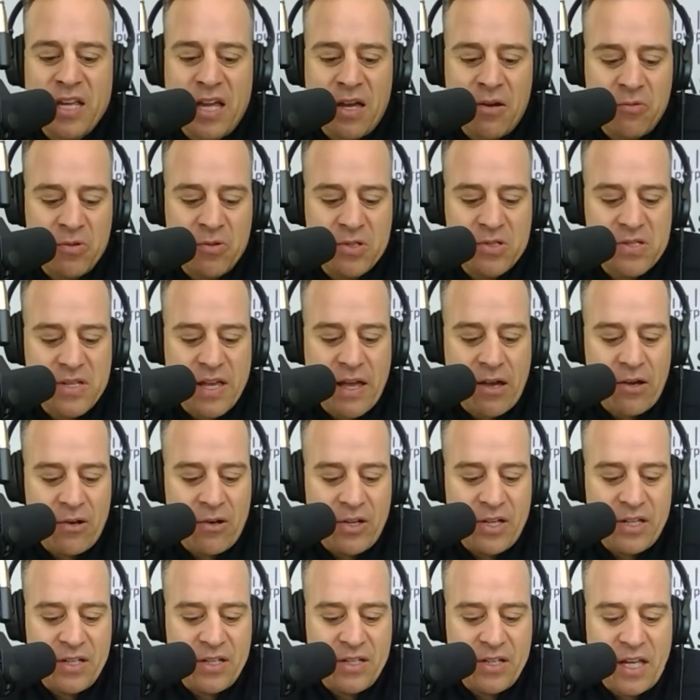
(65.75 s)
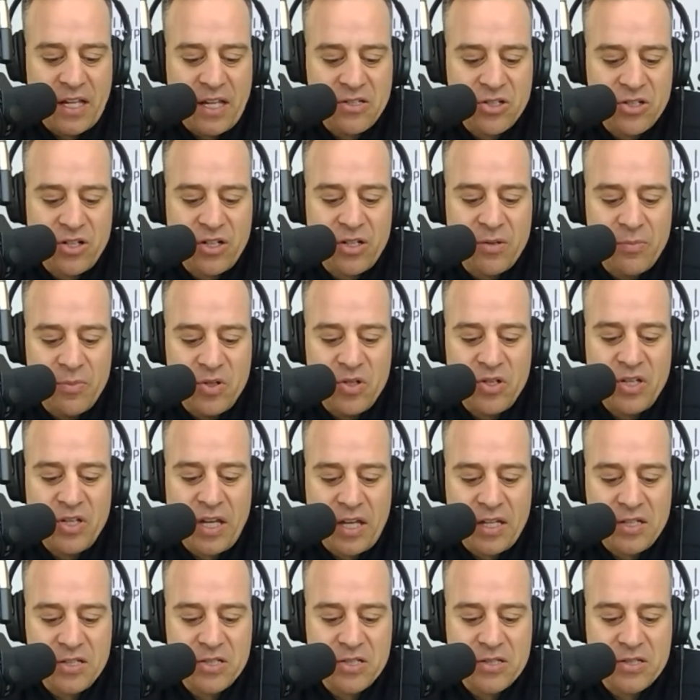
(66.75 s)
that was out in Nature
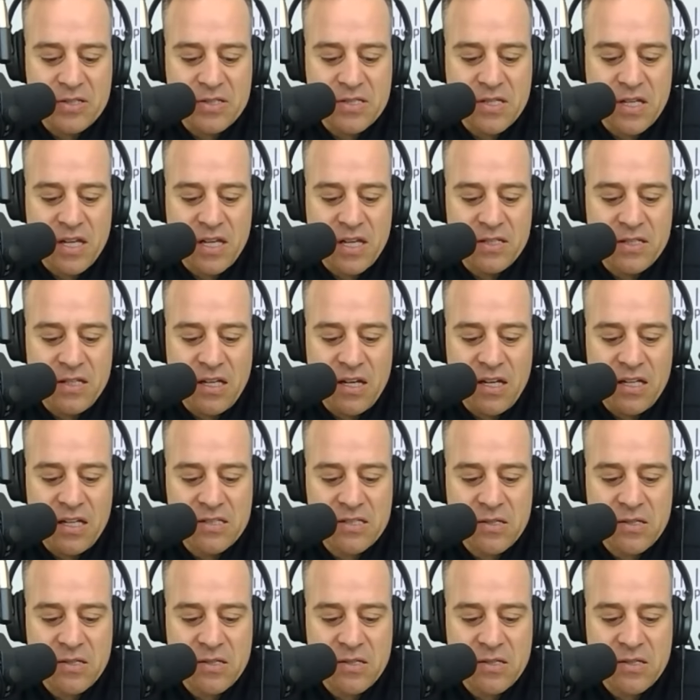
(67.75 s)
Communications that uh,